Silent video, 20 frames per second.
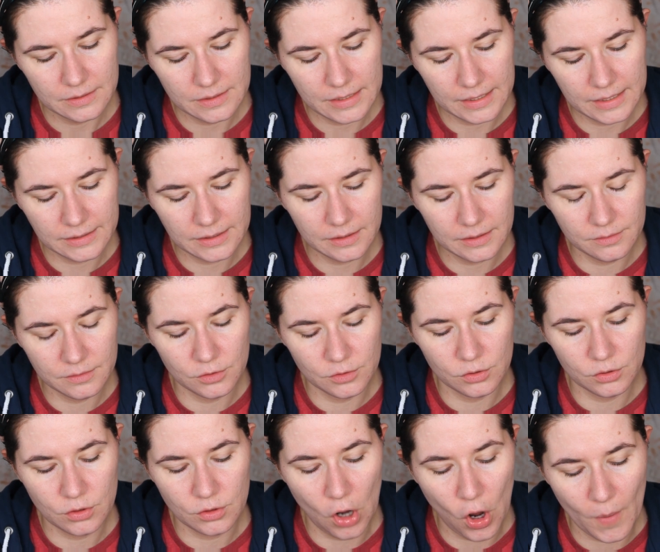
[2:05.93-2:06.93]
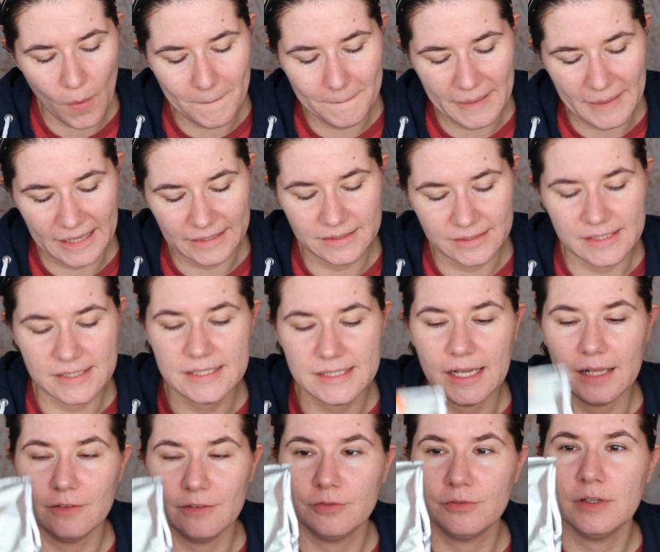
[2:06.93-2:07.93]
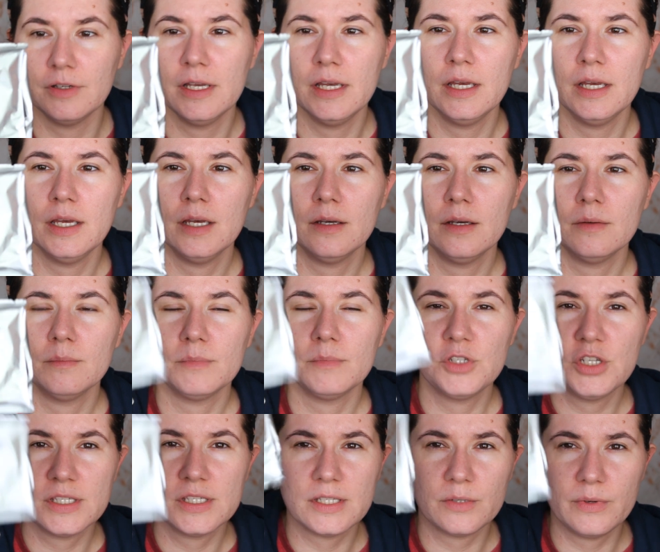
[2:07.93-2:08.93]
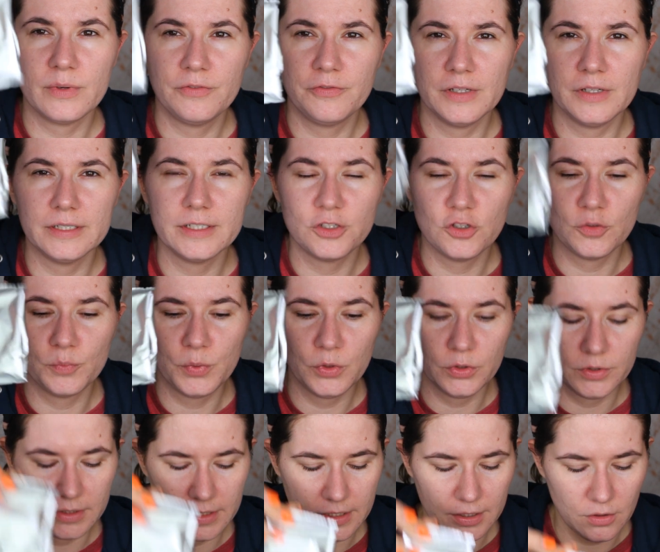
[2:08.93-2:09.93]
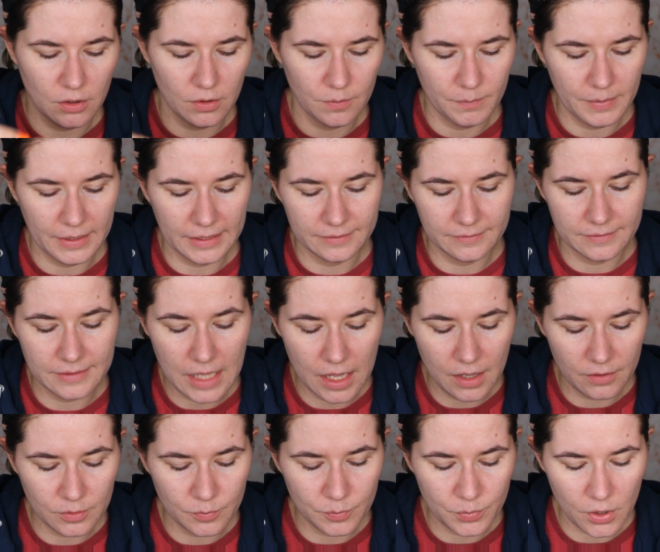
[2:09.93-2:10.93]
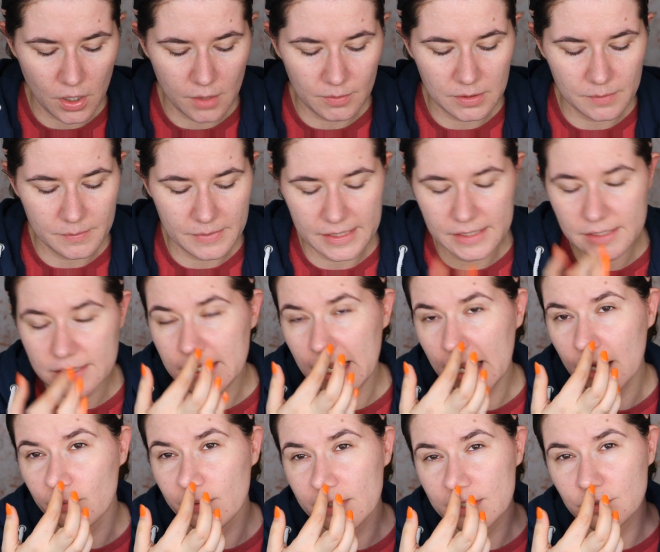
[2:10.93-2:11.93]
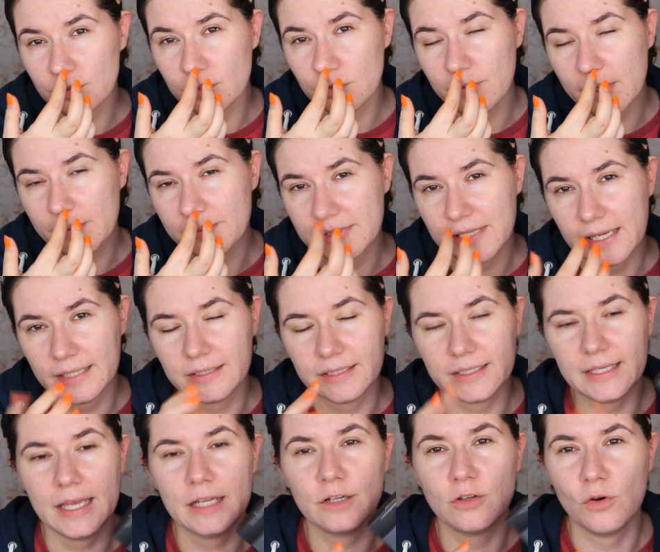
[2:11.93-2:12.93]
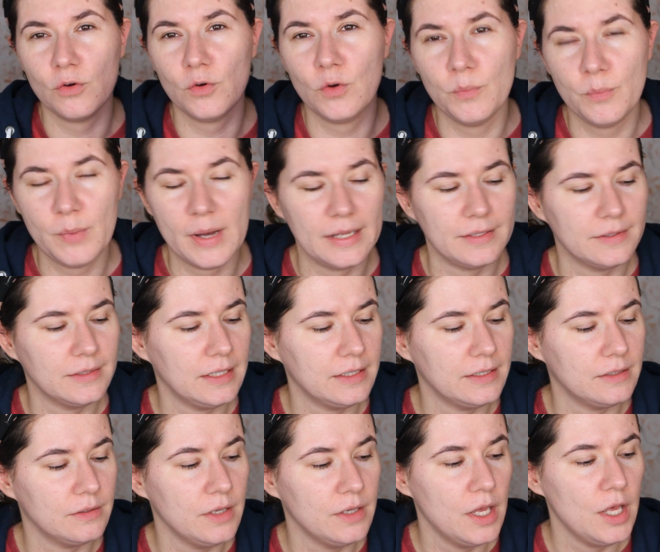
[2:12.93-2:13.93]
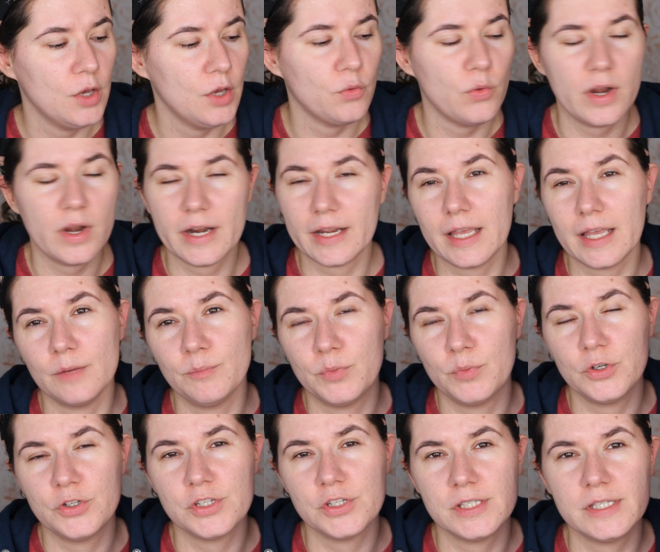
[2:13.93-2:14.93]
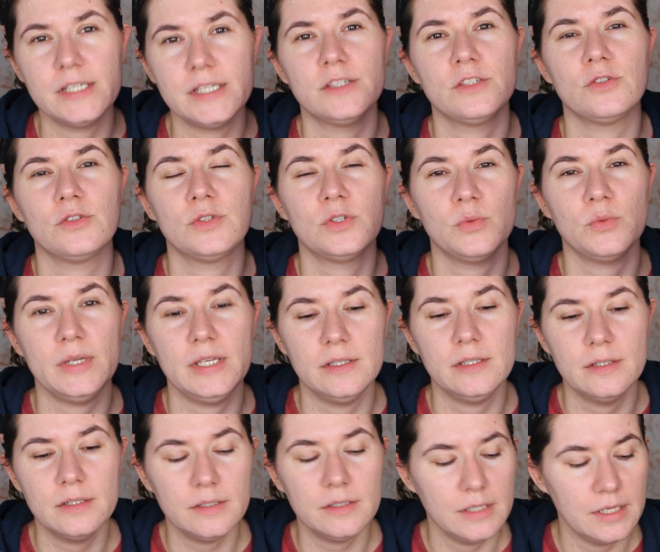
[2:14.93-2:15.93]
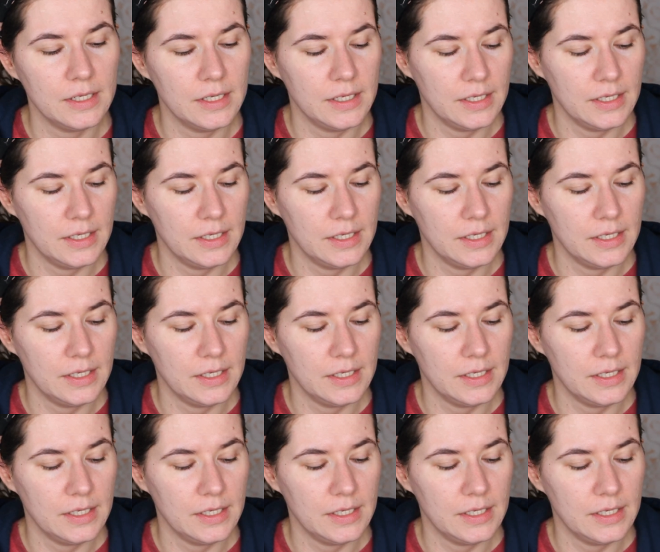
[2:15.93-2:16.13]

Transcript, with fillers: Not a compact itself, just a refill that you put in a compact. Now, the problem is I went to the website again, Coco Panda, where I can purchase this to Sweden.